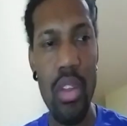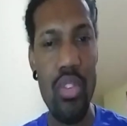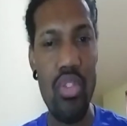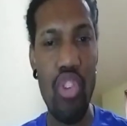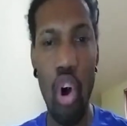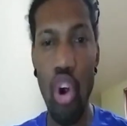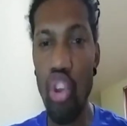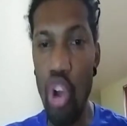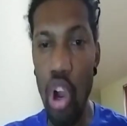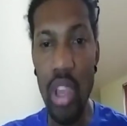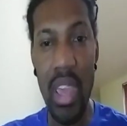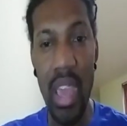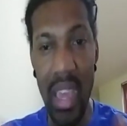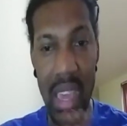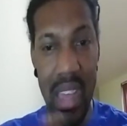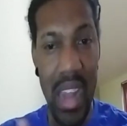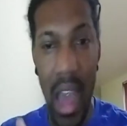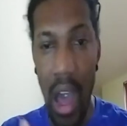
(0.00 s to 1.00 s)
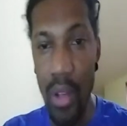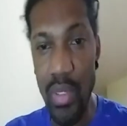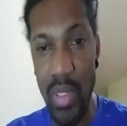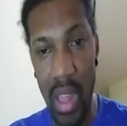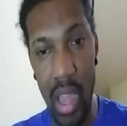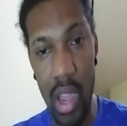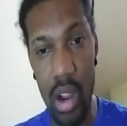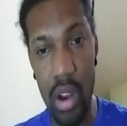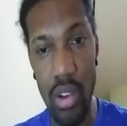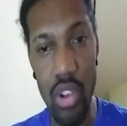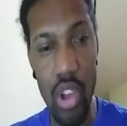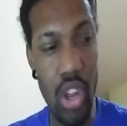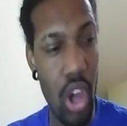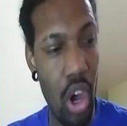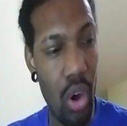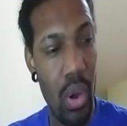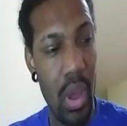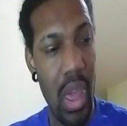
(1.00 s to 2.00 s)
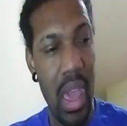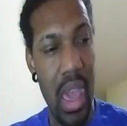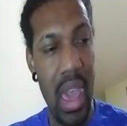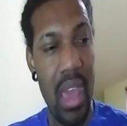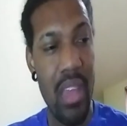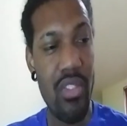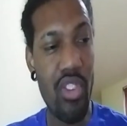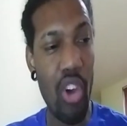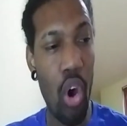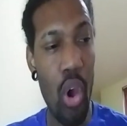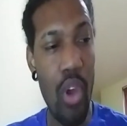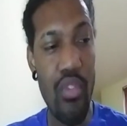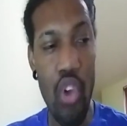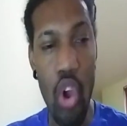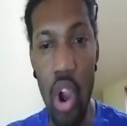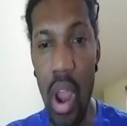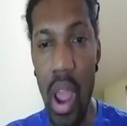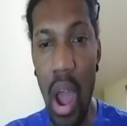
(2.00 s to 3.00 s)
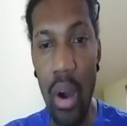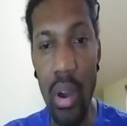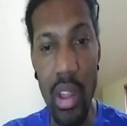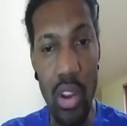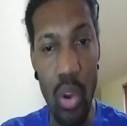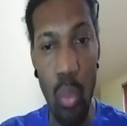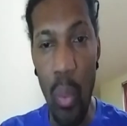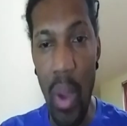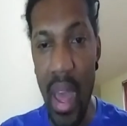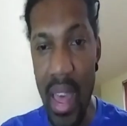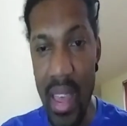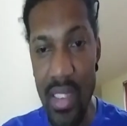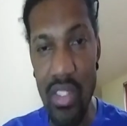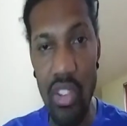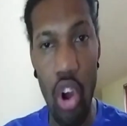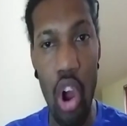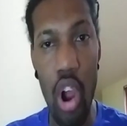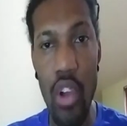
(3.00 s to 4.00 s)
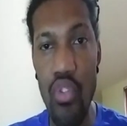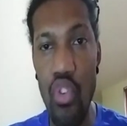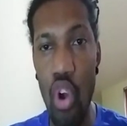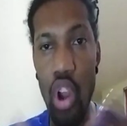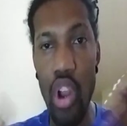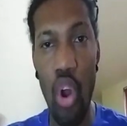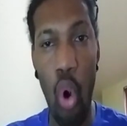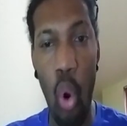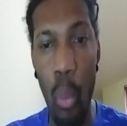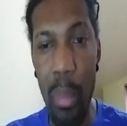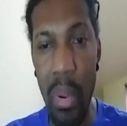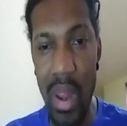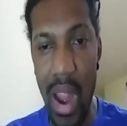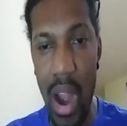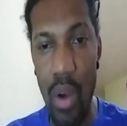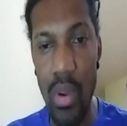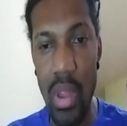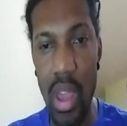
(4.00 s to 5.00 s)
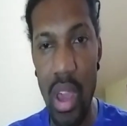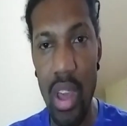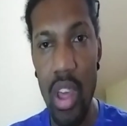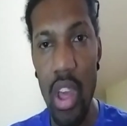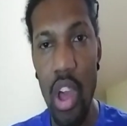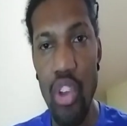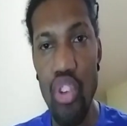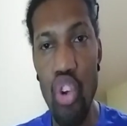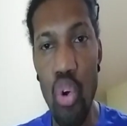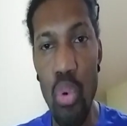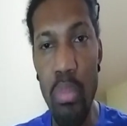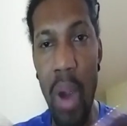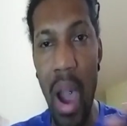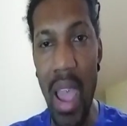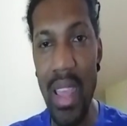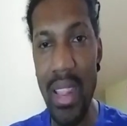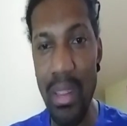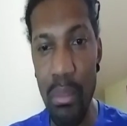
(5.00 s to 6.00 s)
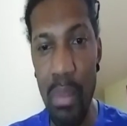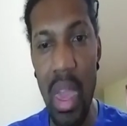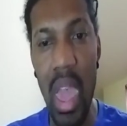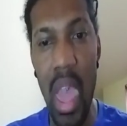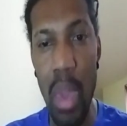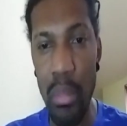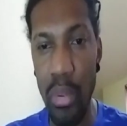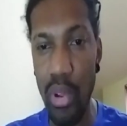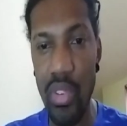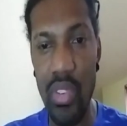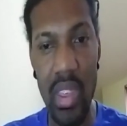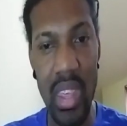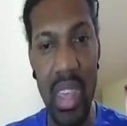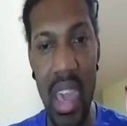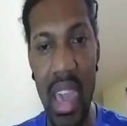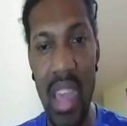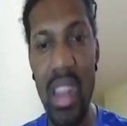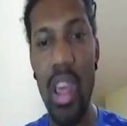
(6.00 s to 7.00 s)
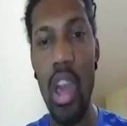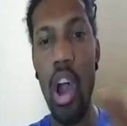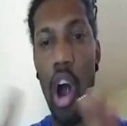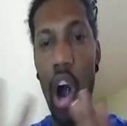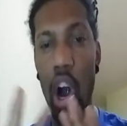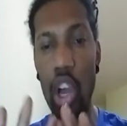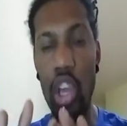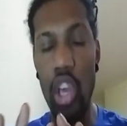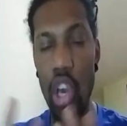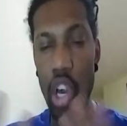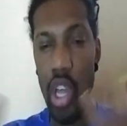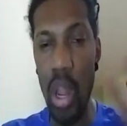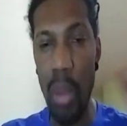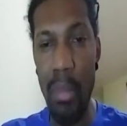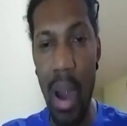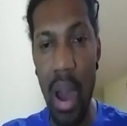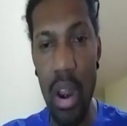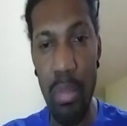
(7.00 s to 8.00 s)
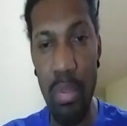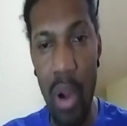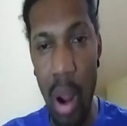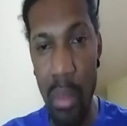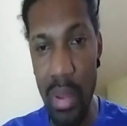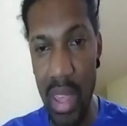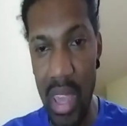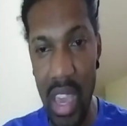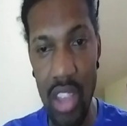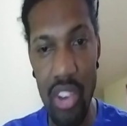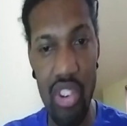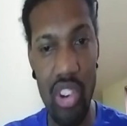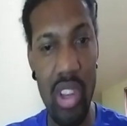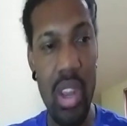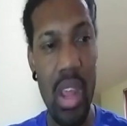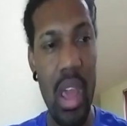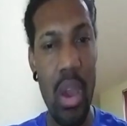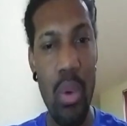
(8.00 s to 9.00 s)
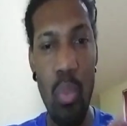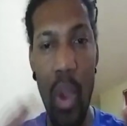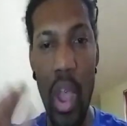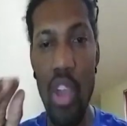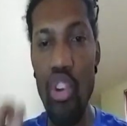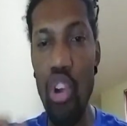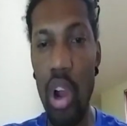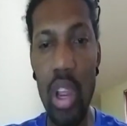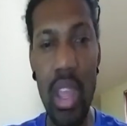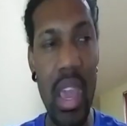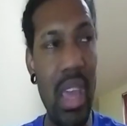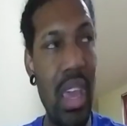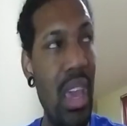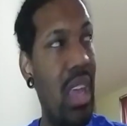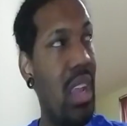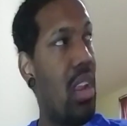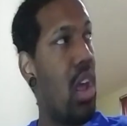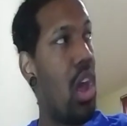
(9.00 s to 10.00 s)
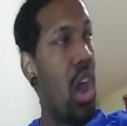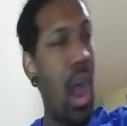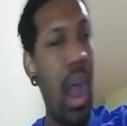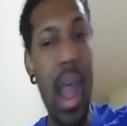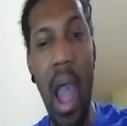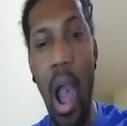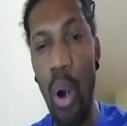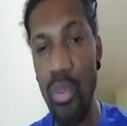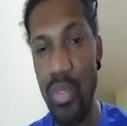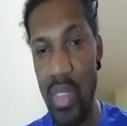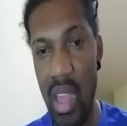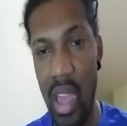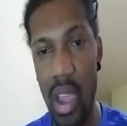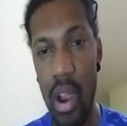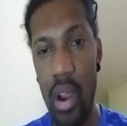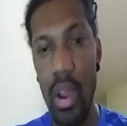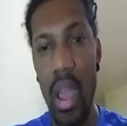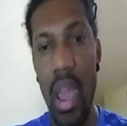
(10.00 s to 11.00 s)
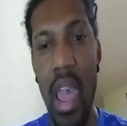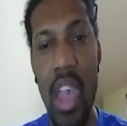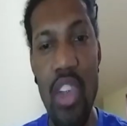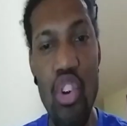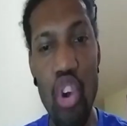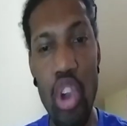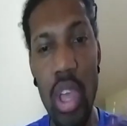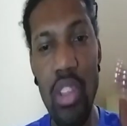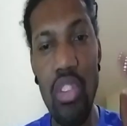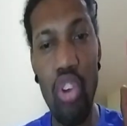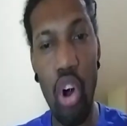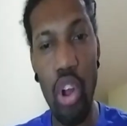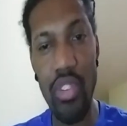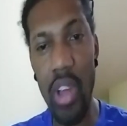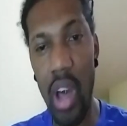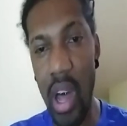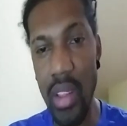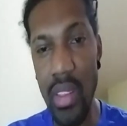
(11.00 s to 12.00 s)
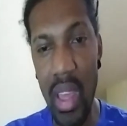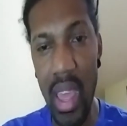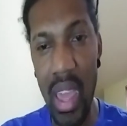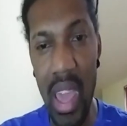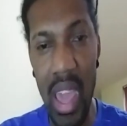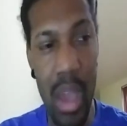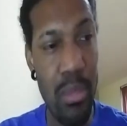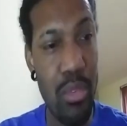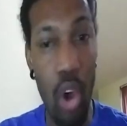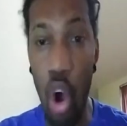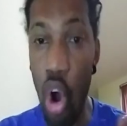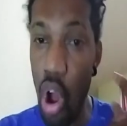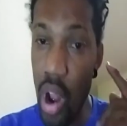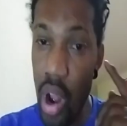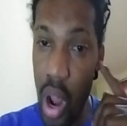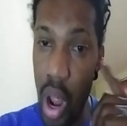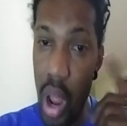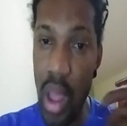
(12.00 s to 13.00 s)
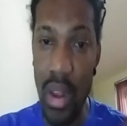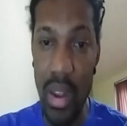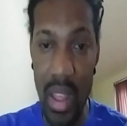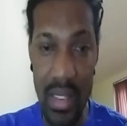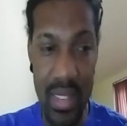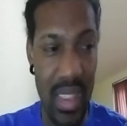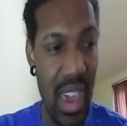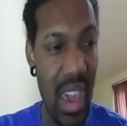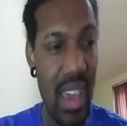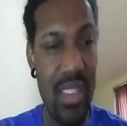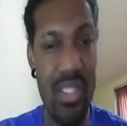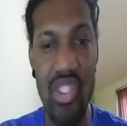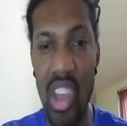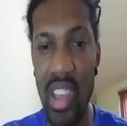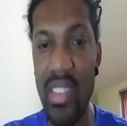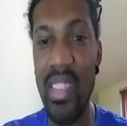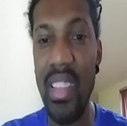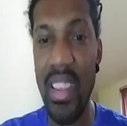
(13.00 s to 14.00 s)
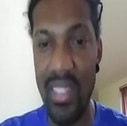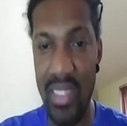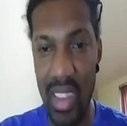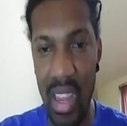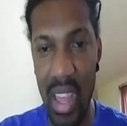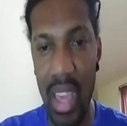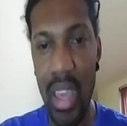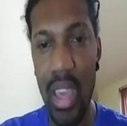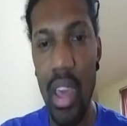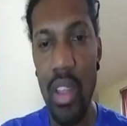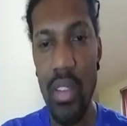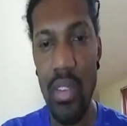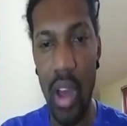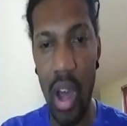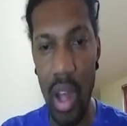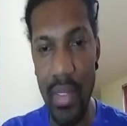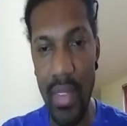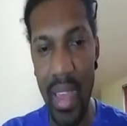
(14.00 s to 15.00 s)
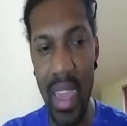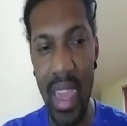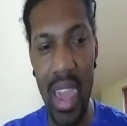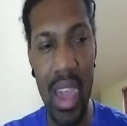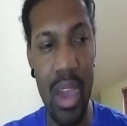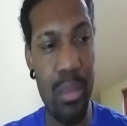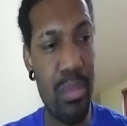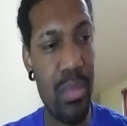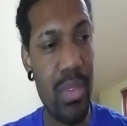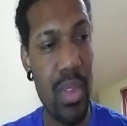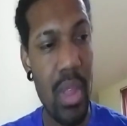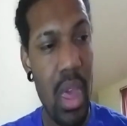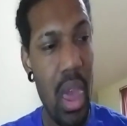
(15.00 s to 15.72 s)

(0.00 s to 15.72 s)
So you're getting out there, you know. So if you're out in the west or if you're in the open area, you might be able to get a good amount of propagation where you're getting out there and you can talk to other hams, or in this case just listening to other hams.